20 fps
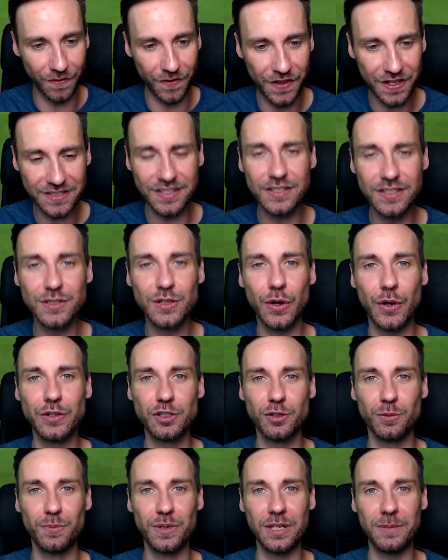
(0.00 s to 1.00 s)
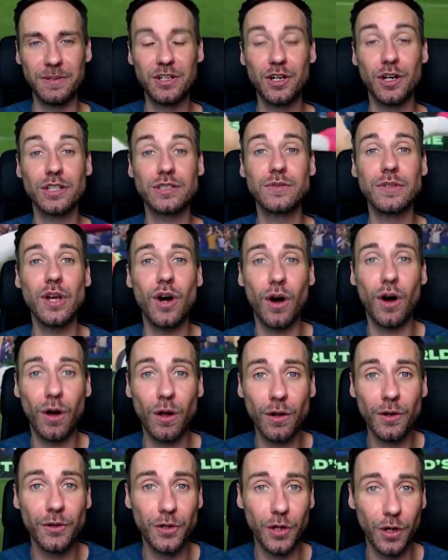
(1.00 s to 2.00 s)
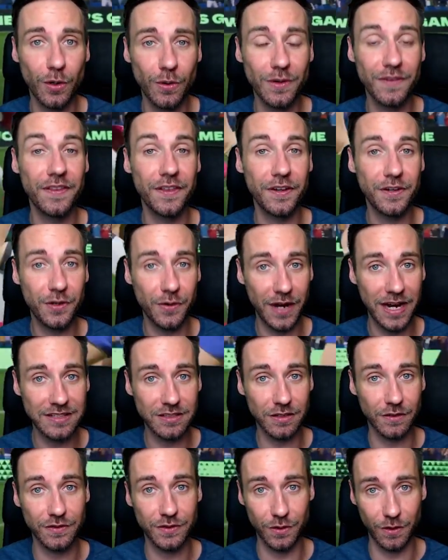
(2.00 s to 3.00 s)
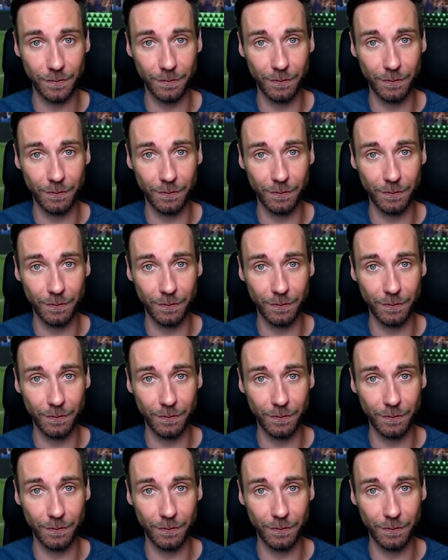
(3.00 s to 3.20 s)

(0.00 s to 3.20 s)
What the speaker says: this is going to be, because we all know the traits of certain